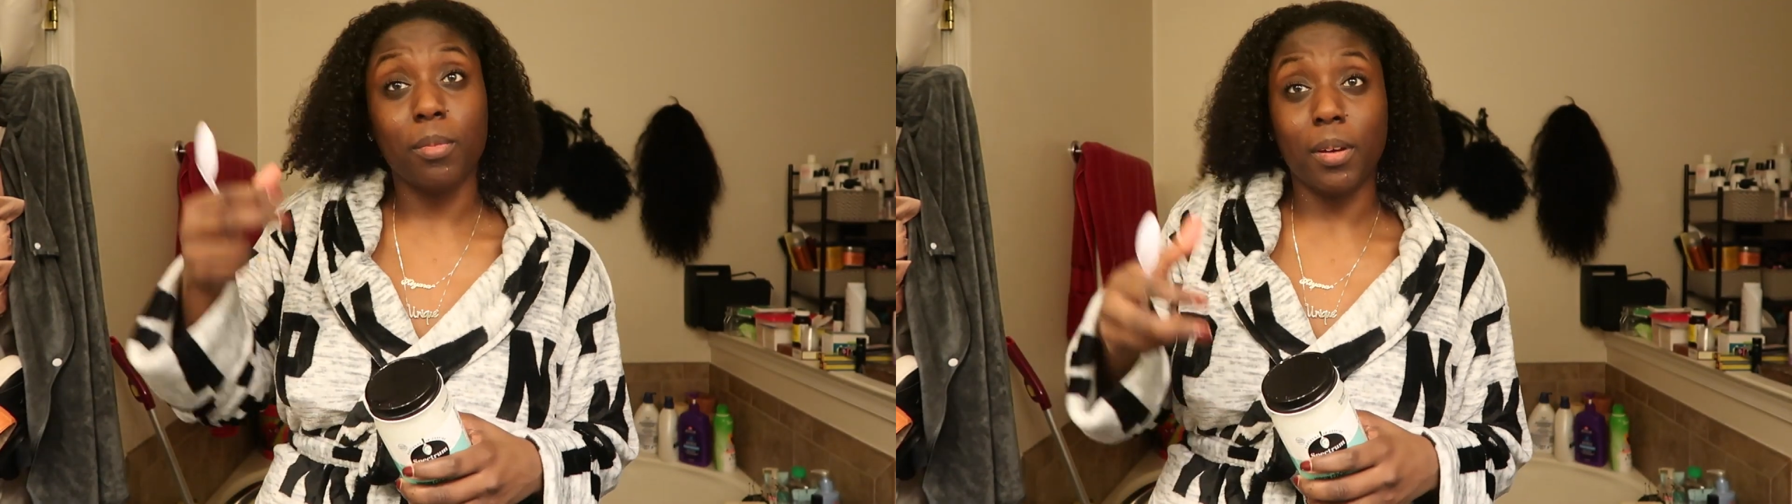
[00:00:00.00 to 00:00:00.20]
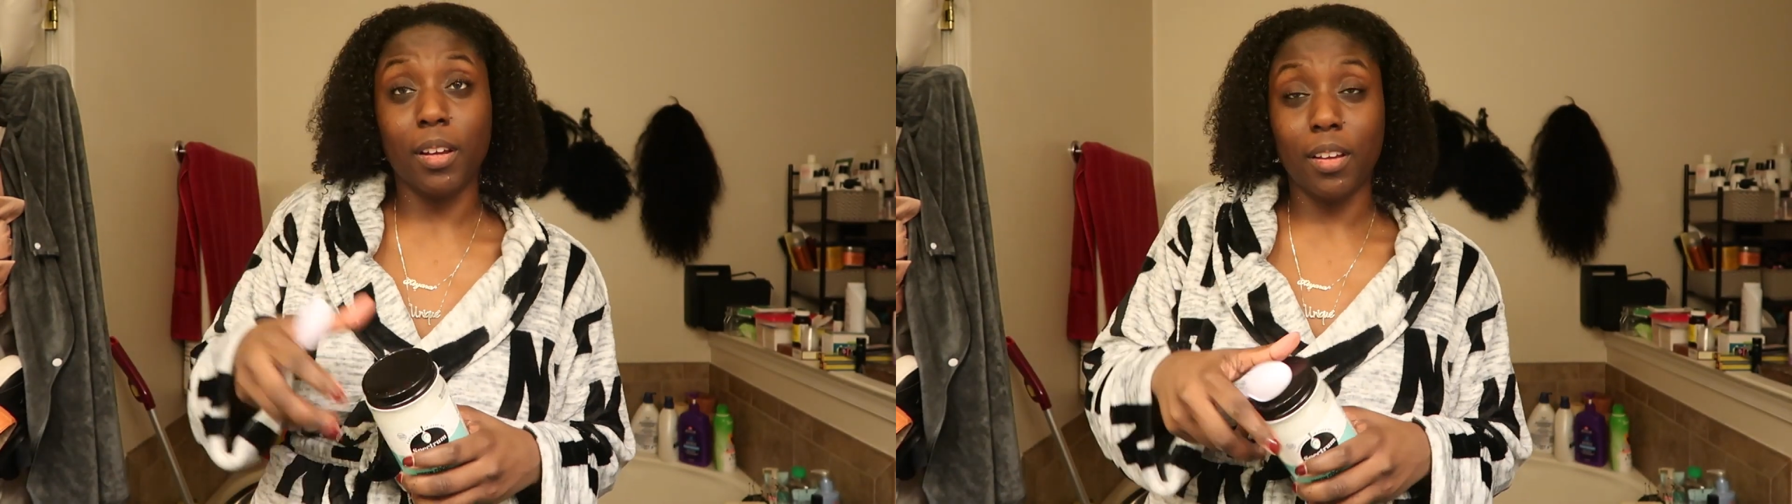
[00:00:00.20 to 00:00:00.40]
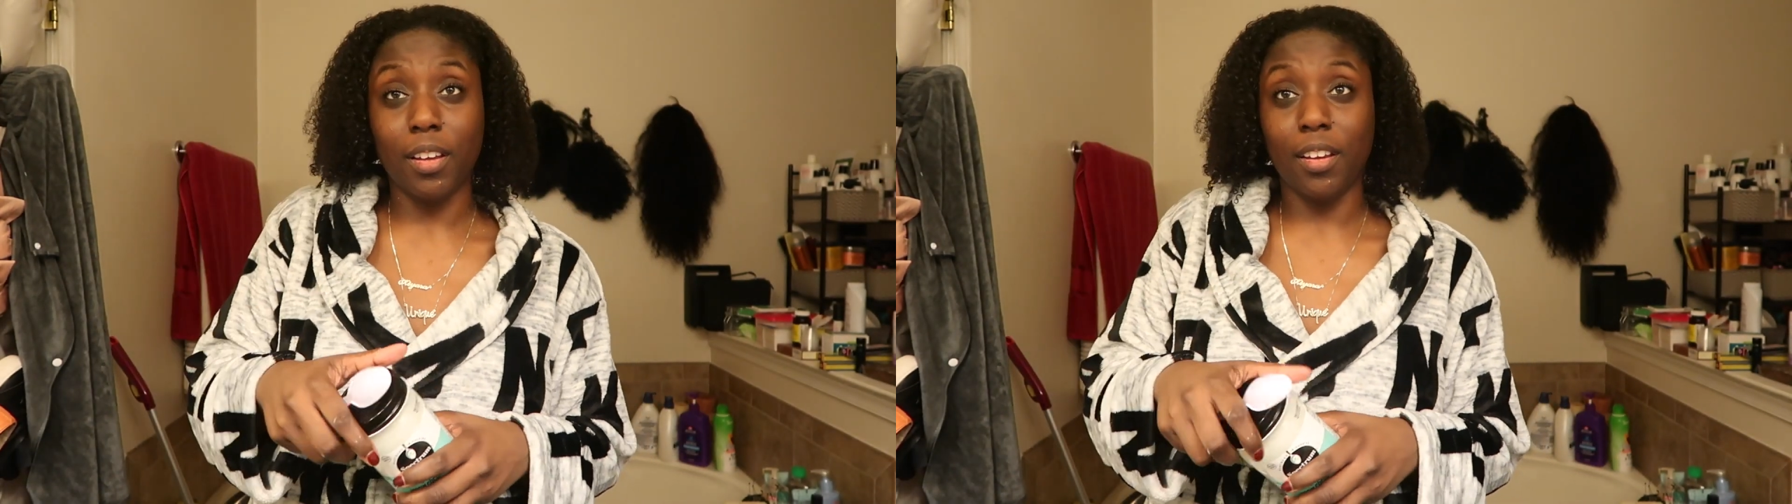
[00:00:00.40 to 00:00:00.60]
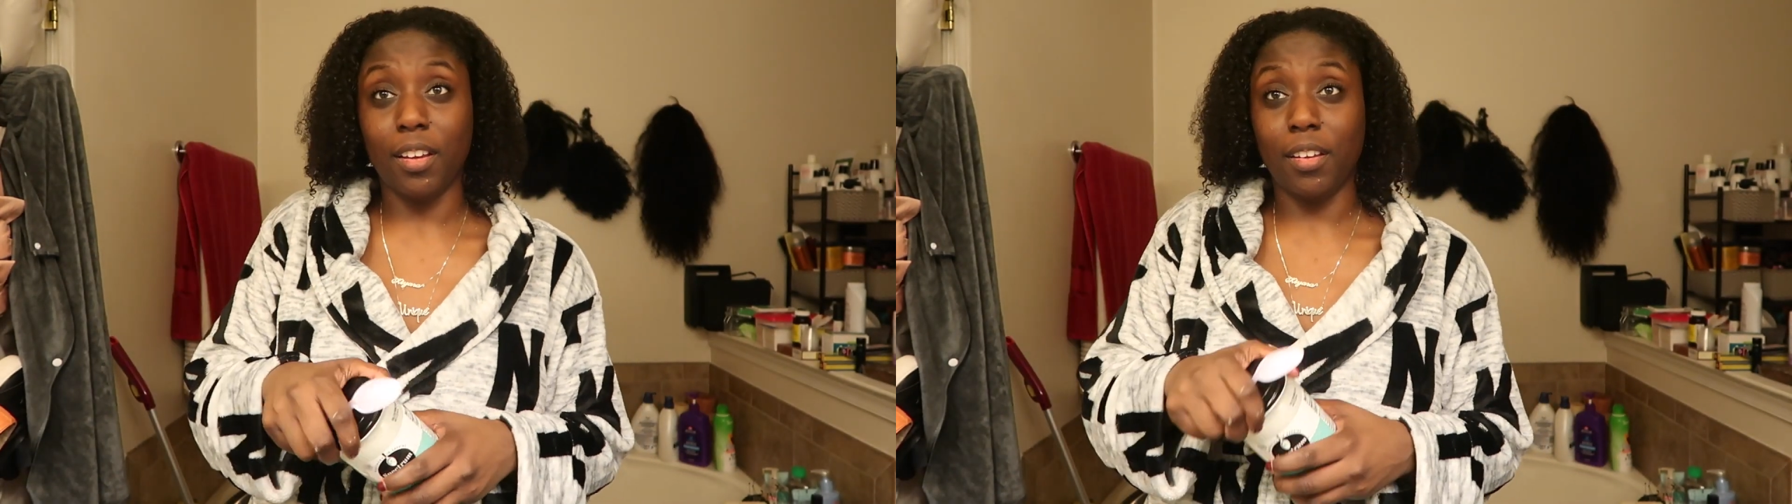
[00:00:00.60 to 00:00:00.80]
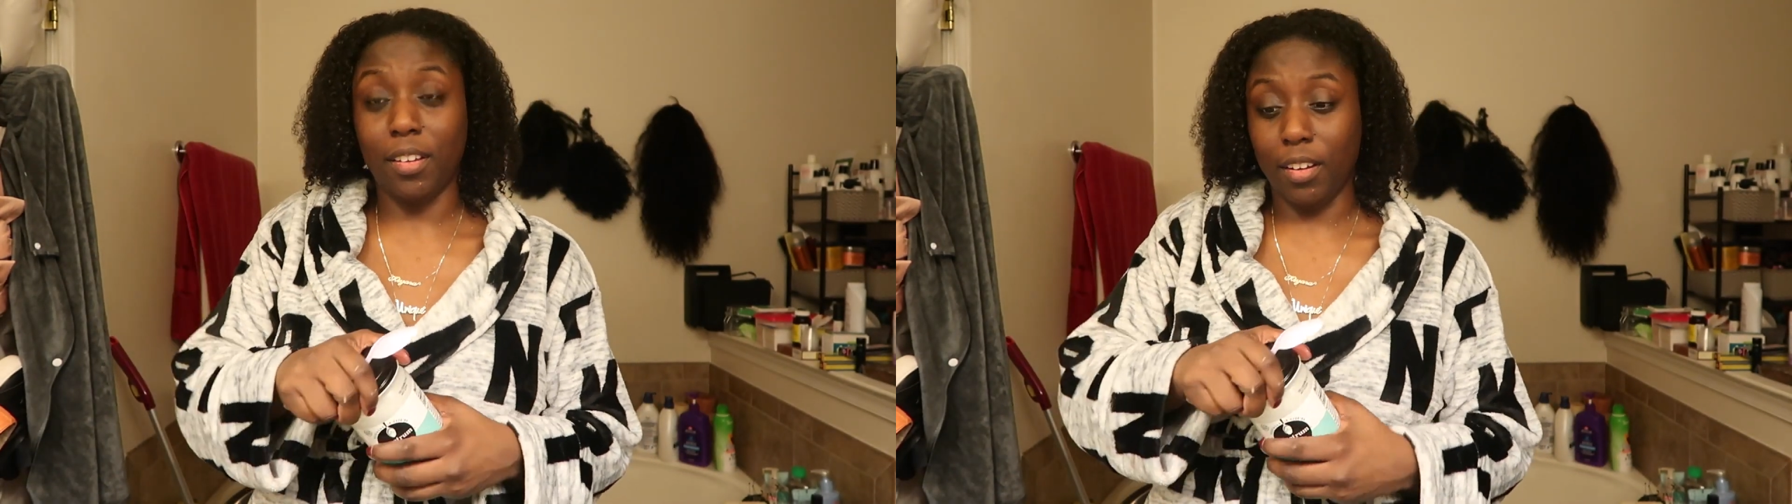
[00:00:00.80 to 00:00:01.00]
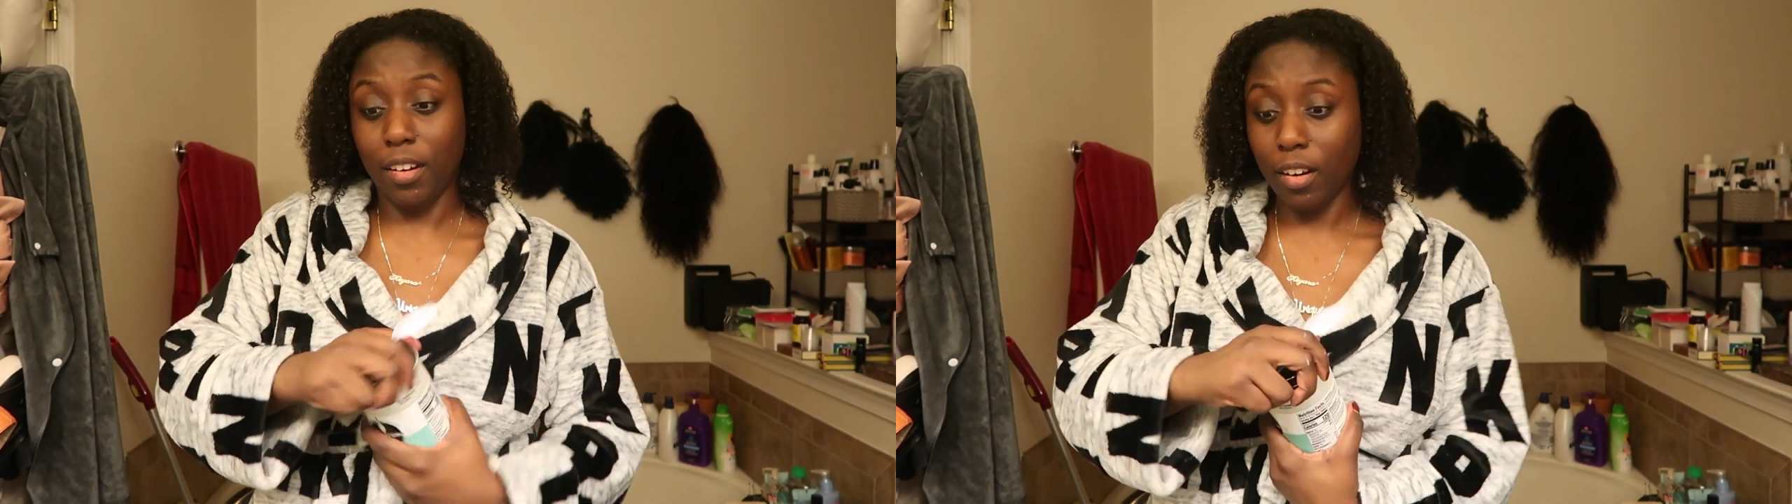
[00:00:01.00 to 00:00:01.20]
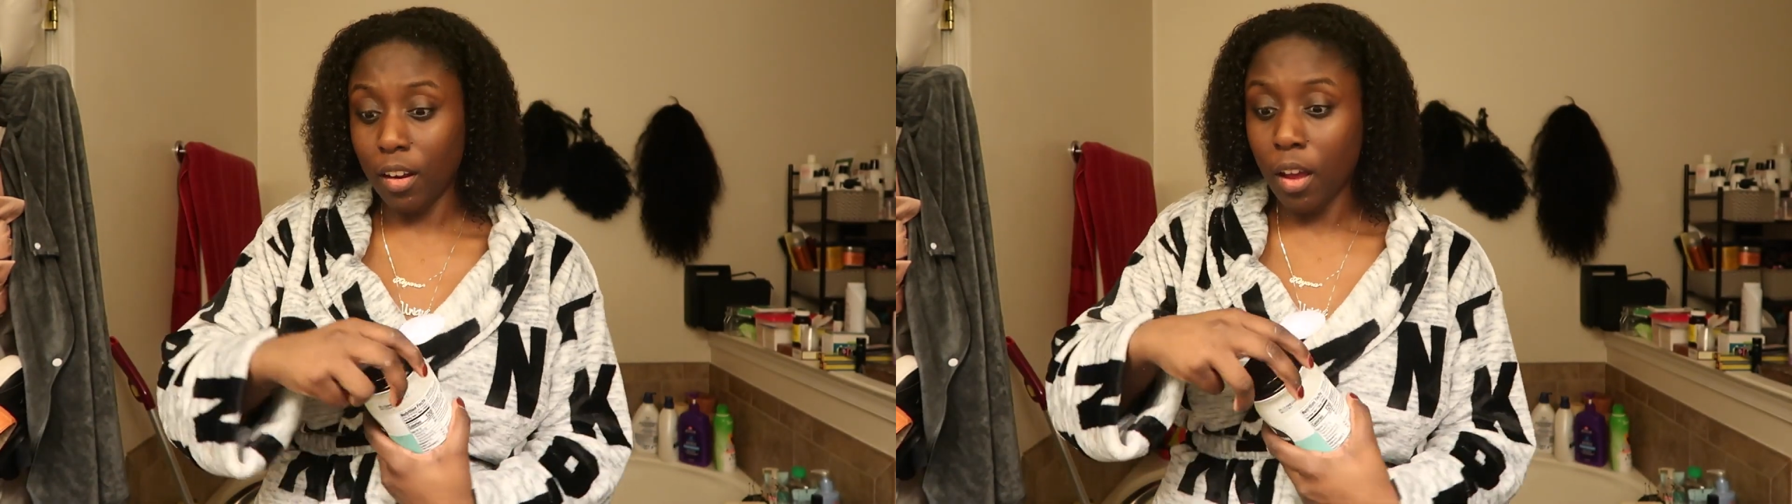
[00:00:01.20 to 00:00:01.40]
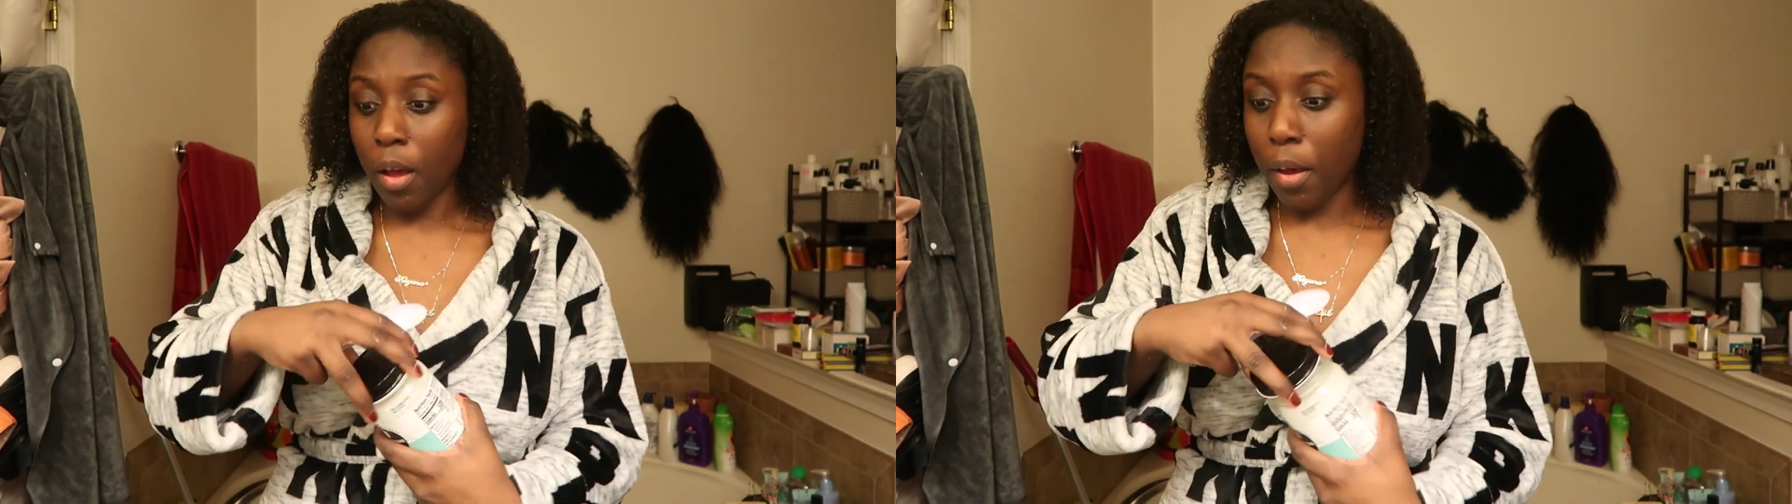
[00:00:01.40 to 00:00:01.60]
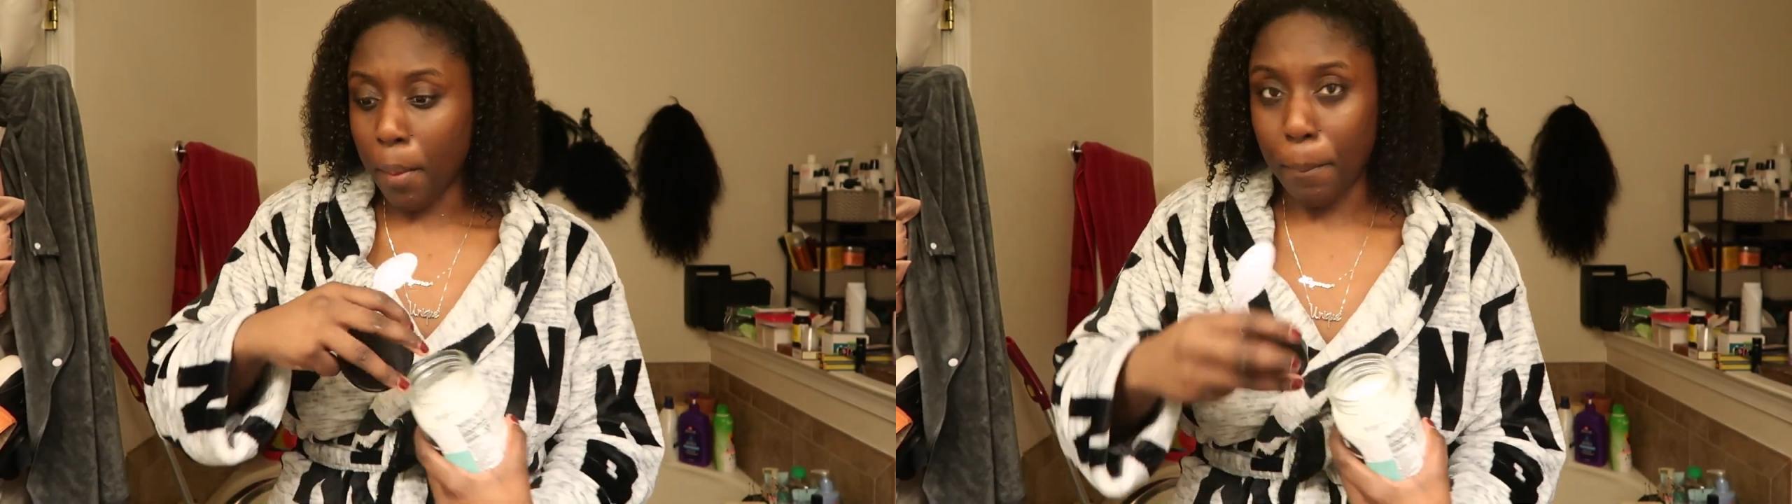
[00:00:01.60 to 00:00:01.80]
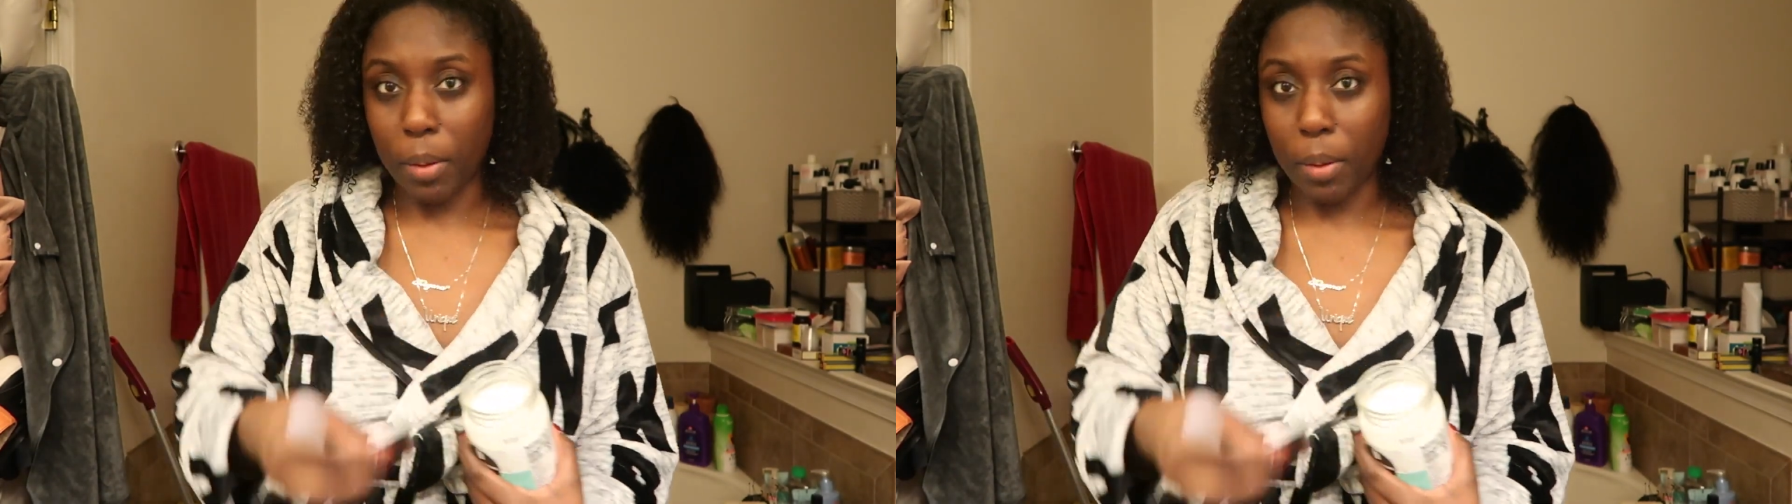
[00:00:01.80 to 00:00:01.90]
I'm